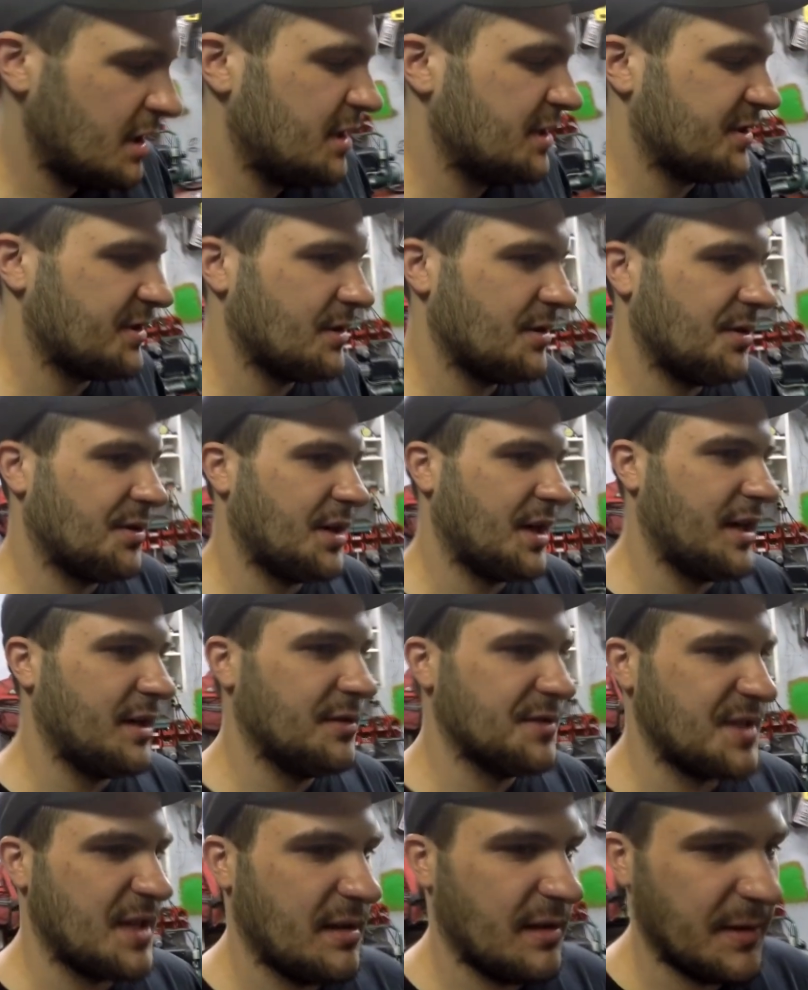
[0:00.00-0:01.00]
So the
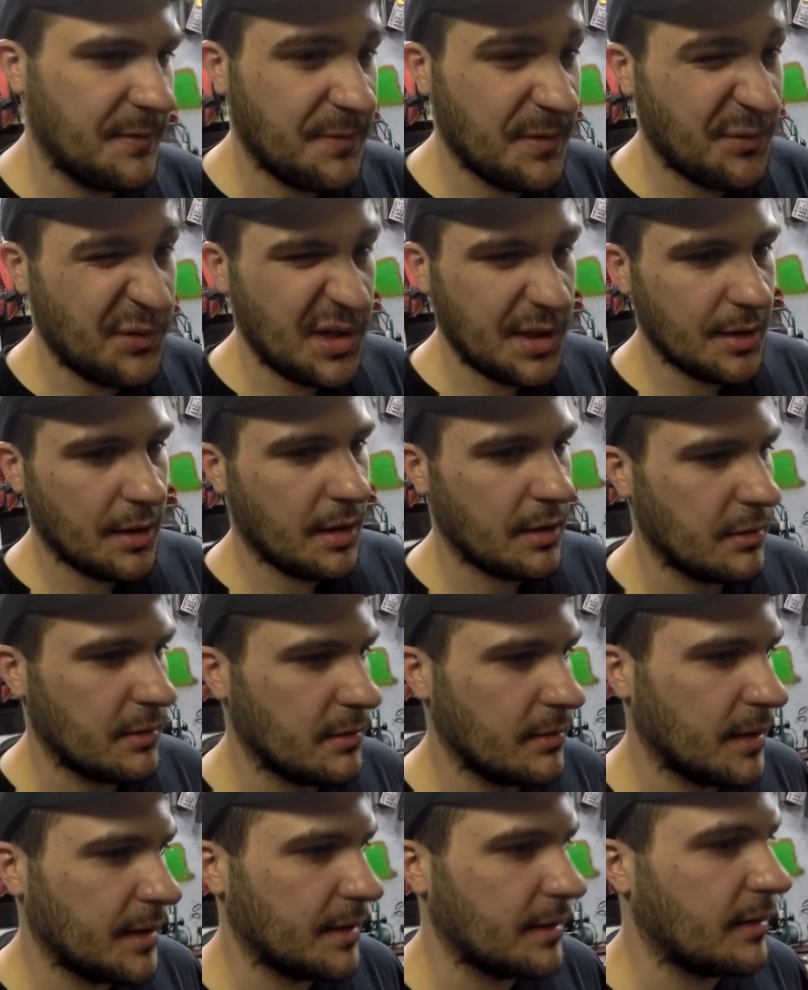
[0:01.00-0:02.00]
idle's at like 1500
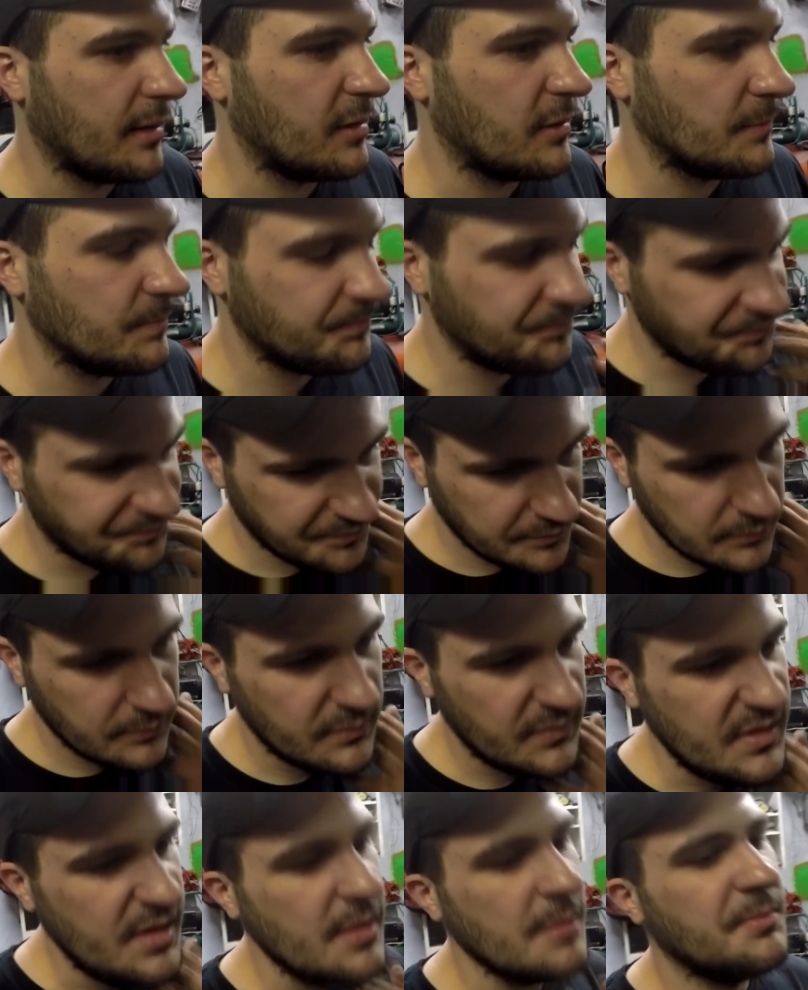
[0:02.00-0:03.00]
right now,
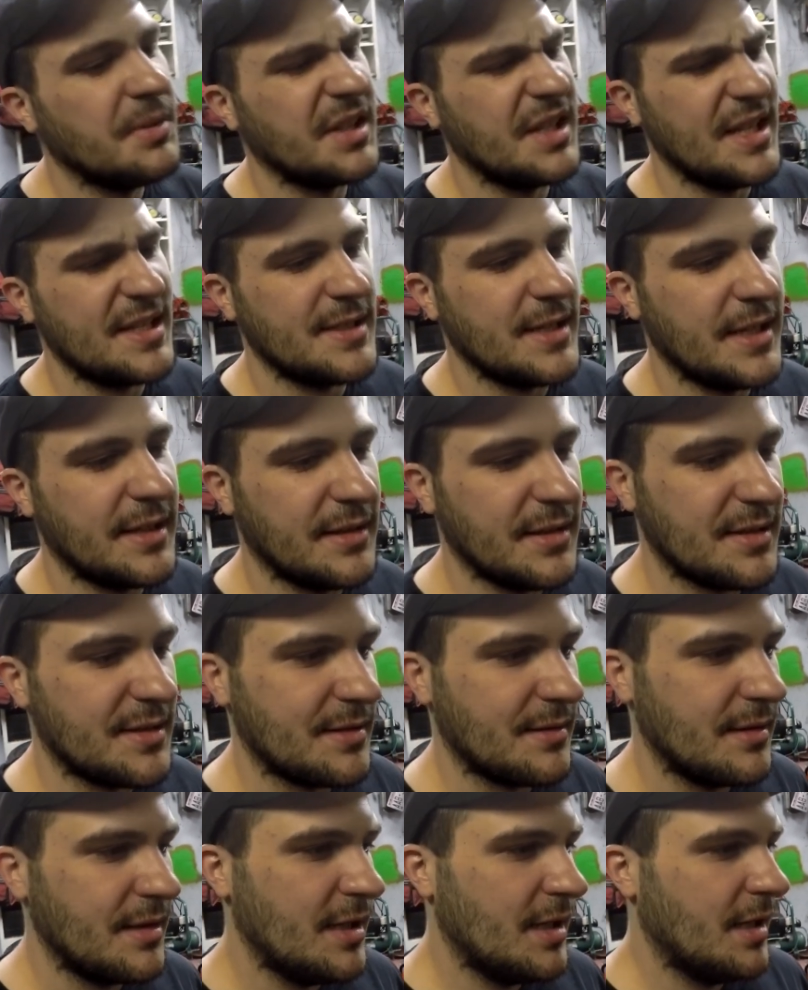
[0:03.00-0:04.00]
but that's like the
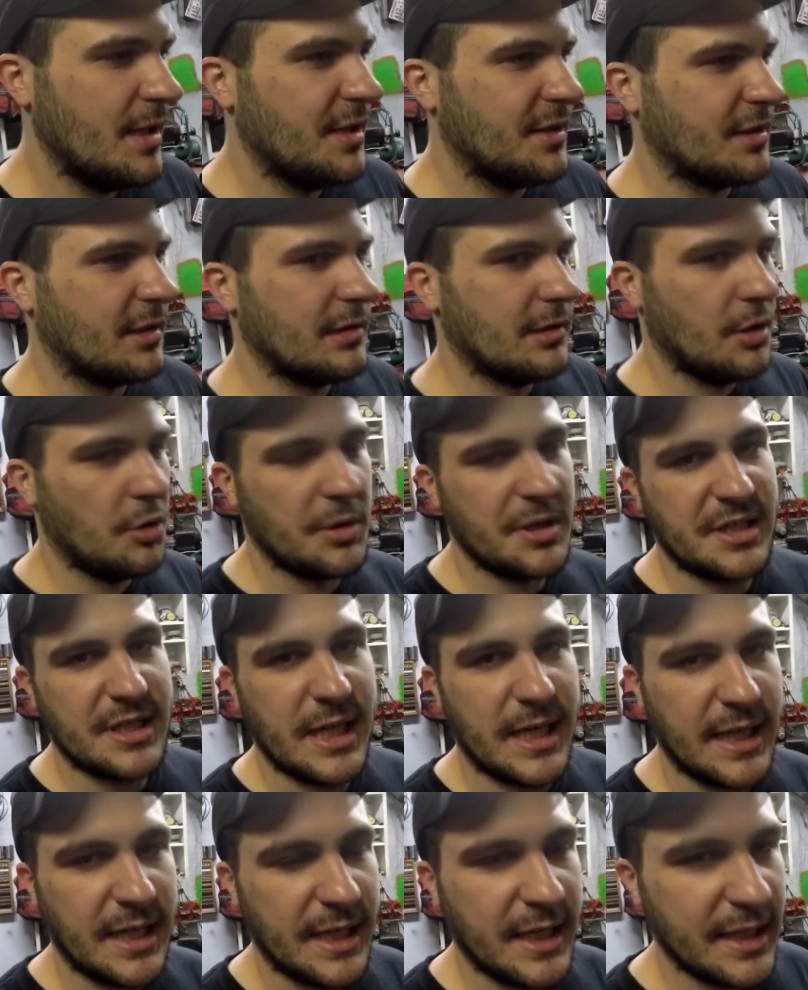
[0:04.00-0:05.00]
lowest
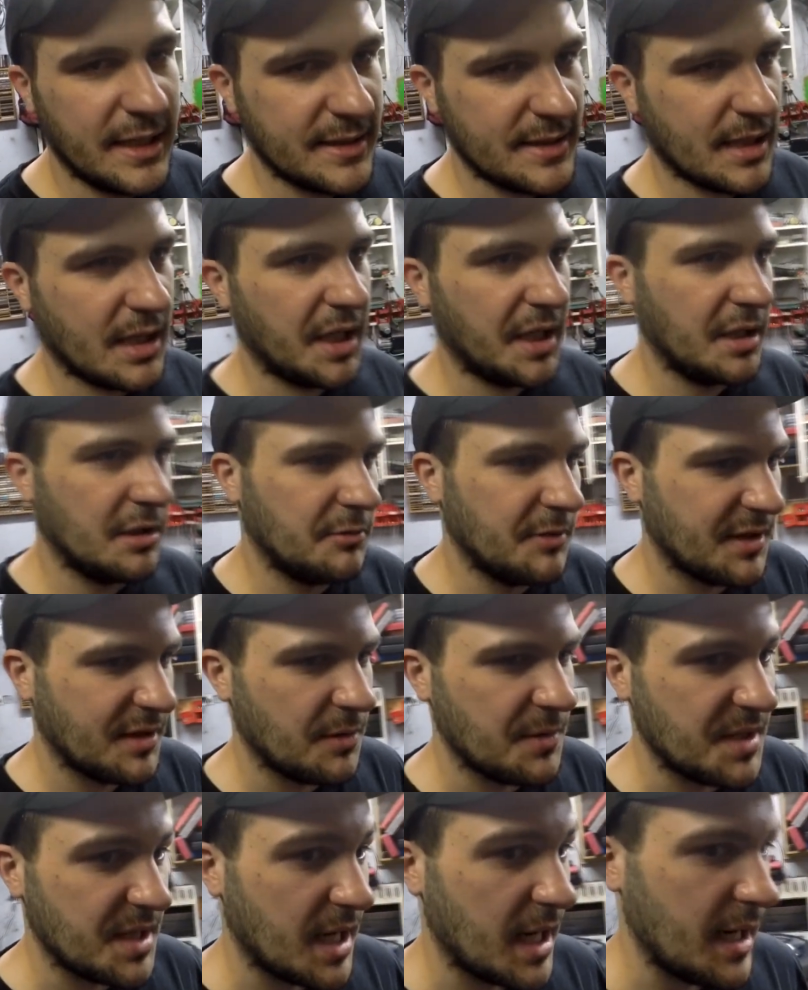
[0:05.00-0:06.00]
I can get it to idle
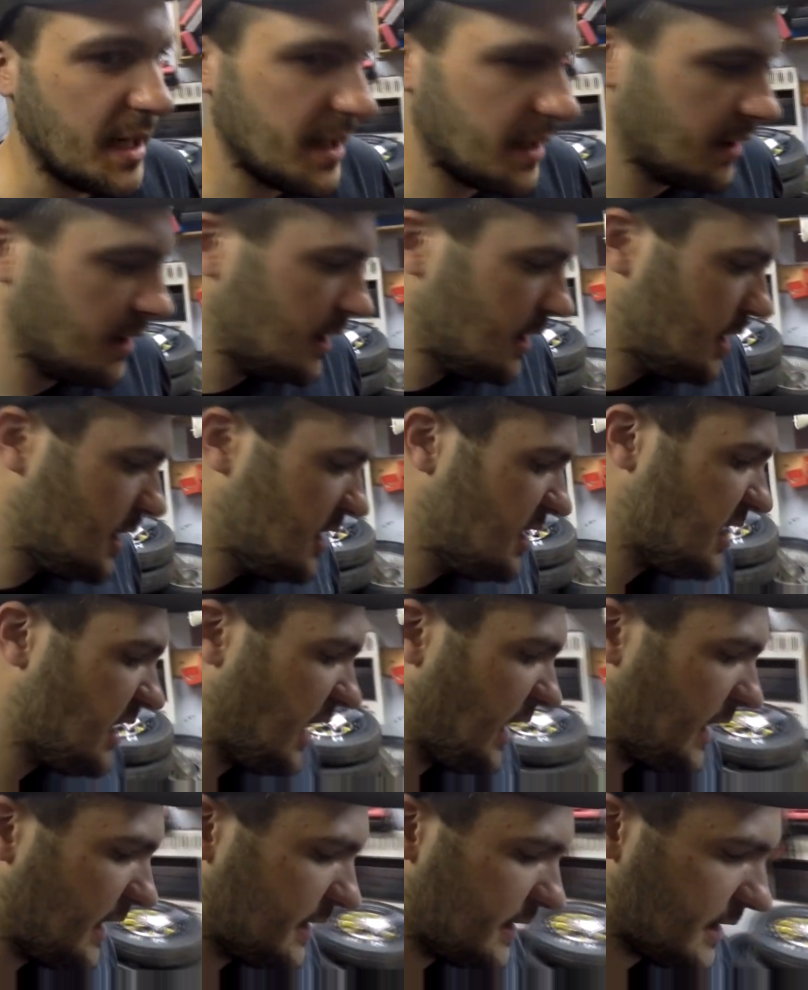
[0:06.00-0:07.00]
without dying.
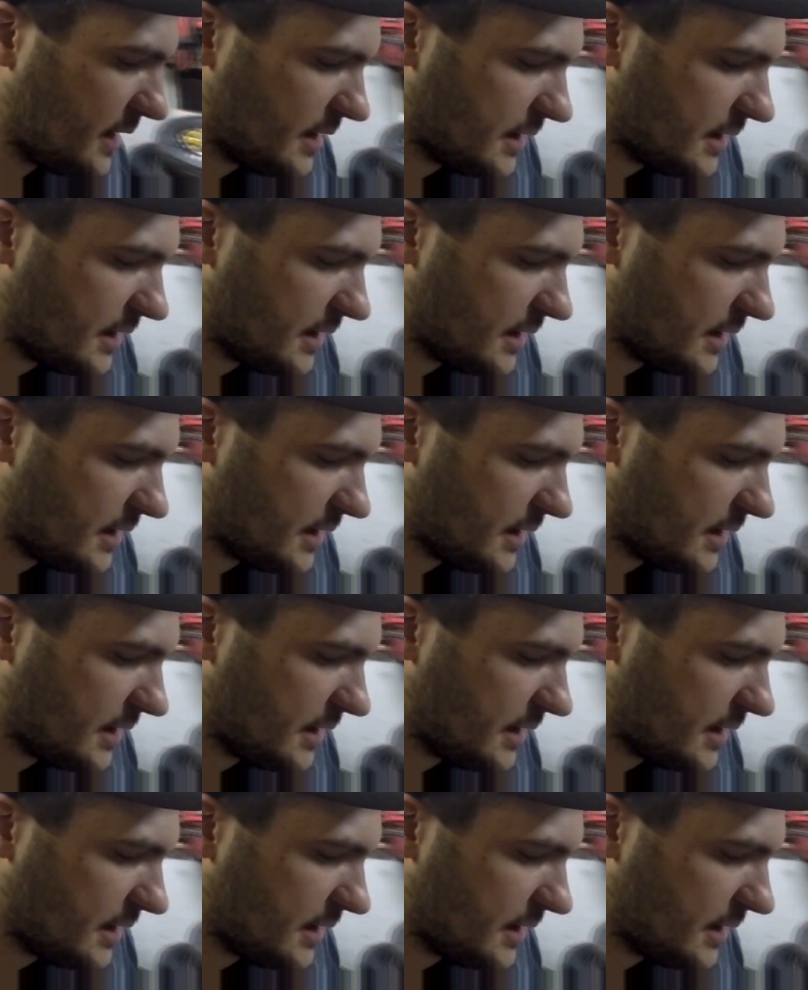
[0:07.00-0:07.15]
And